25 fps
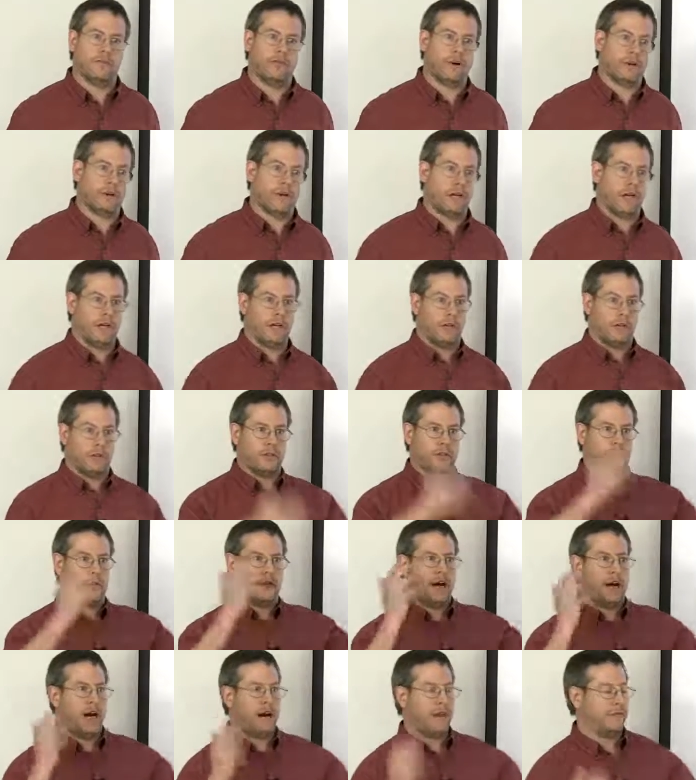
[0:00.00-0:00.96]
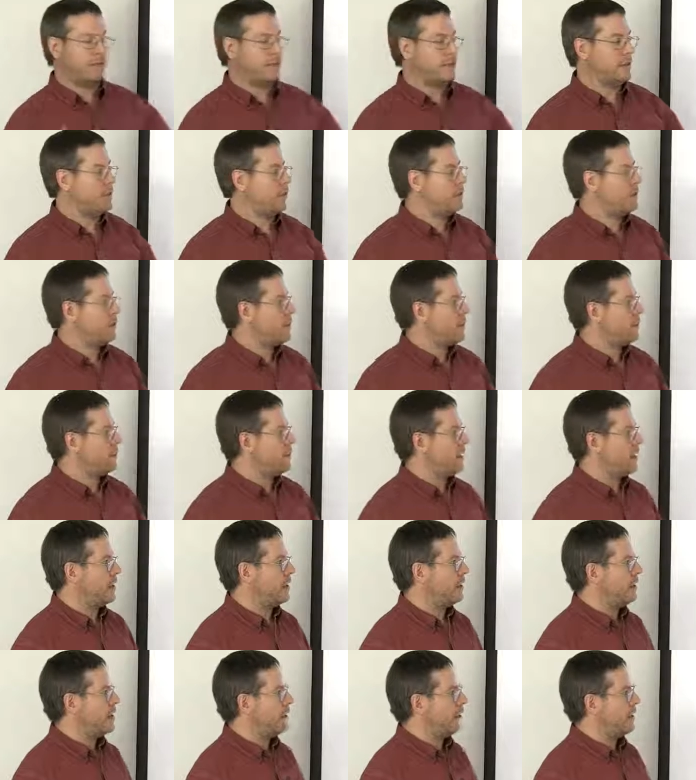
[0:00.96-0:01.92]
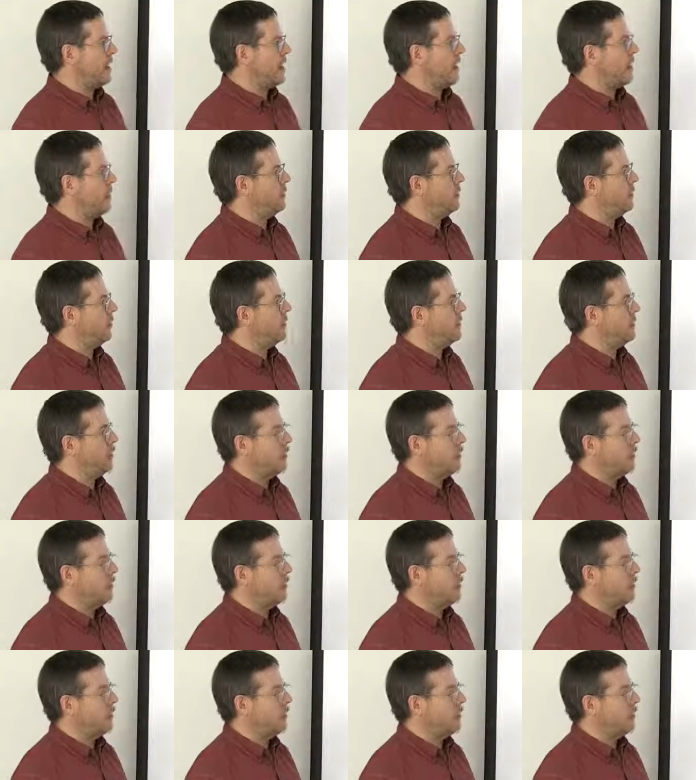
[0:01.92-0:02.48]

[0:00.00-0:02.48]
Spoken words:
volcano was coughing this stuff out of the ground.